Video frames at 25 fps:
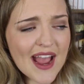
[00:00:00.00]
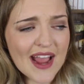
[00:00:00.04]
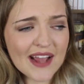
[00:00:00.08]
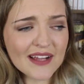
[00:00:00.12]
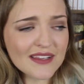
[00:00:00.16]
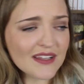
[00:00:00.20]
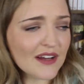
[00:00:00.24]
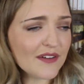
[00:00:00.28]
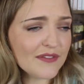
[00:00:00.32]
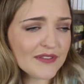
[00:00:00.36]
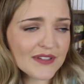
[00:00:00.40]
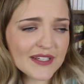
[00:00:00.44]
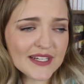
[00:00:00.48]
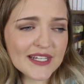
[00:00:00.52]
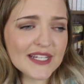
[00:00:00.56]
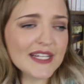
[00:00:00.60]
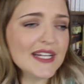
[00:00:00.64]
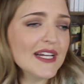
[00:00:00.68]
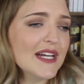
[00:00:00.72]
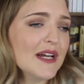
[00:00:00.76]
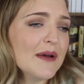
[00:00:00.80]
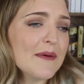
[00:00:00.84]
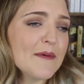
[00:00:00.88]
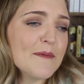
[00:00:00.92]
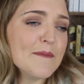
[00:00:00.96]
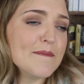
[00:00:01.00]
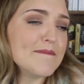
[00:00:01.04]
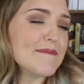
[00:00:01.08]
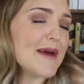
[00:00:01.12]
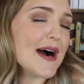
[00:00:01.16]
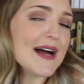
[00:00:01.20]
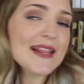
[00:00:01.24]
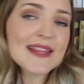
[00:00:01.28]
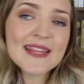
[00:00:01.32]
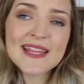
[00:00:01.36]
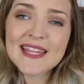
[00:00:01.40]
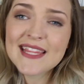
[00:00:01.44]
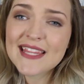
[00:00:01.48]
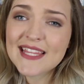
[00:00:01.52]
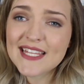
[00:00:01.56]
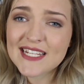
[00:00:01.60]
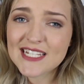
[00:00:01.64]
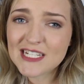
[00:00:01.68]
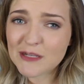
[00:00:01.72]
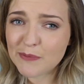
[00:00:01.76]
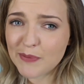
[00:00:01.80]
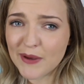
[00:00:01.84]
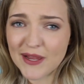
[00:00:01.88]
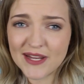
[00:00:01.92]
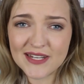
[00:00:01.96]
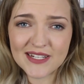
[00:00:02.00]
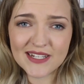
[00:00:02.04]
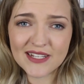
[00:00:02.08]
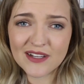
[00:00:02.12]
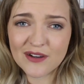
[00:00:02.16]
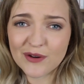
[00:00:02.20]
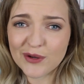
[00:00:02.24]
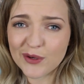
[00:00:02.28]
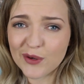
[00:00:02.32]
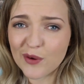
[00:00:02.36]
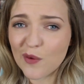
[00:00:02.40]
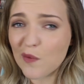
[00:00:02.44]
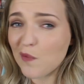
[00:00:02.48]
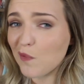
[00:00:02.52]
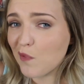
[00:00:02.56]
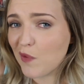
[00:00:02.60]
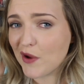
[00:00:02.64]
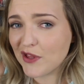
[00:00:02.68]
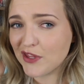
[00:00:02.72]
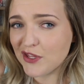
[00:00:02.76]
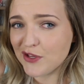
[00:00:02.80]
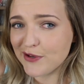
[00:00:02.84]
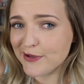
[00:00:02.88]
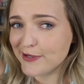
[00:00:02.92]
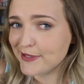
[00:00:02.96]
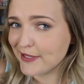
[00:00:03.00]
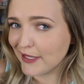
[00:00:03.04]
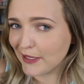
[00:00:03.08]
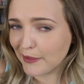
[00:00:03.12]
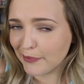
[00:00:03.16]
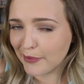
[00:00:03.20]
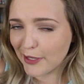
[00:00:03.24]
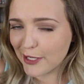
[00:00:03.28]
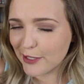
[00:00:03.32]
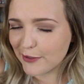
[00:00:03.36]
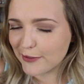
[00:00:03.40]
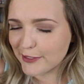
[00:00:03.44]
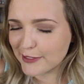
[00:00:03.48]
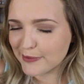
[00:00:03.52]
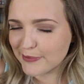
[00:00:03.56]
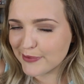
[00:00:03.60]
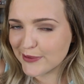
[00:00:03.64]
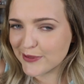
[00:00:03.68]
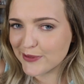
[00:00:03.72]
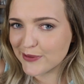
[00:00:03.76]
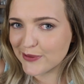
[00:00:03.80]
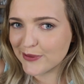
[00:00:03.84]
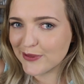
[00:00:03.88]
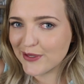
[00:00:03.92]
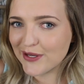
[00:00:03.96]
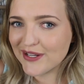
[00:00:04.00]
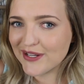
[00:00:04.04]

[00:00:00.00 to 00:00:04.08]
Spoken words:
a lovely month, depending on whether you celebrate Christmas or